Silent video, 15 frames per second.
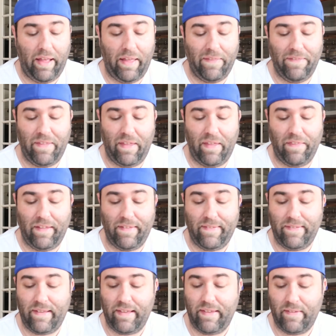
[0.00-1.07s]
and then they
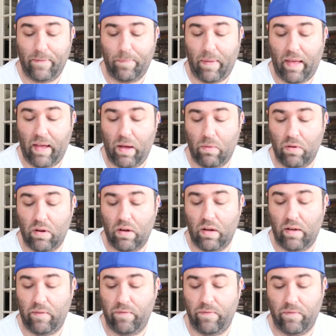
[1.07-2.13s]
see his power
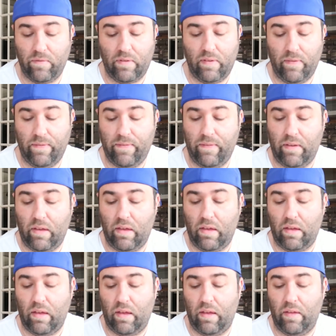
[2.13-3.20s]
of
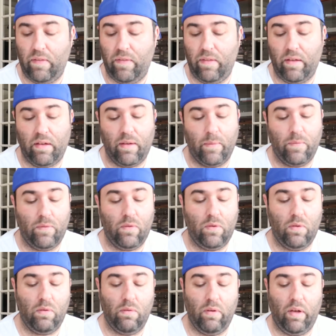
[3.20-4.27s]
conceit, and it comes
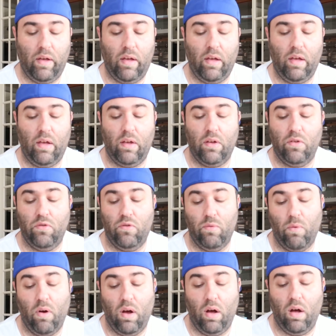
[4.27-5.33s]
to a
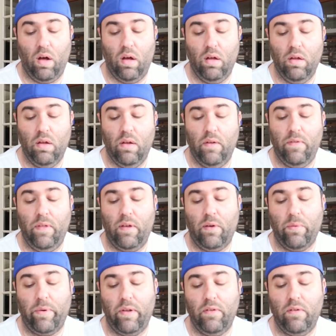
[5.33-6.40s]
draw. Then
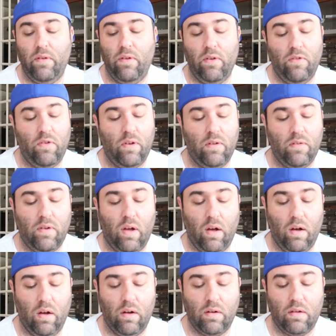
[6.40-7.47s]
Kirito and Eugeo
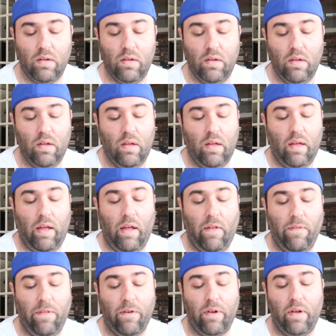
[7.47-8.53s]
talk
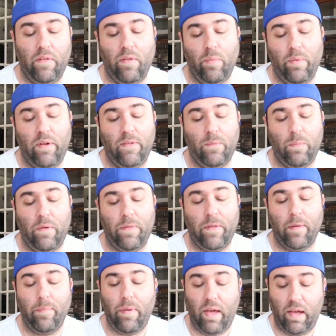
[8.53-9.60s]
and they're in the woods with
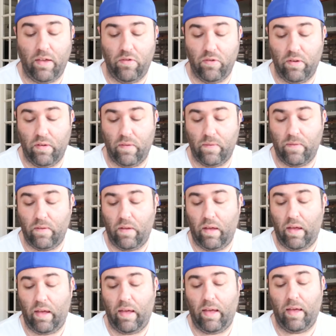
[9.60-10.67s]
their pages
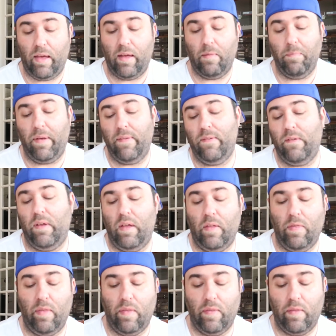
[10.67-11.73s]
and
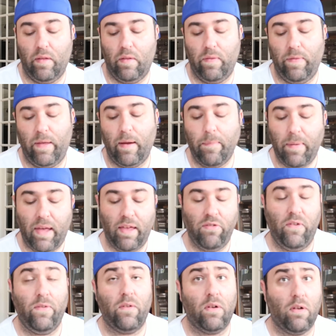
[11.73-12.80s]
basically their
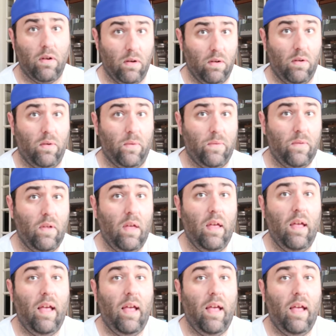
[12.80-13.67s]
pages are girls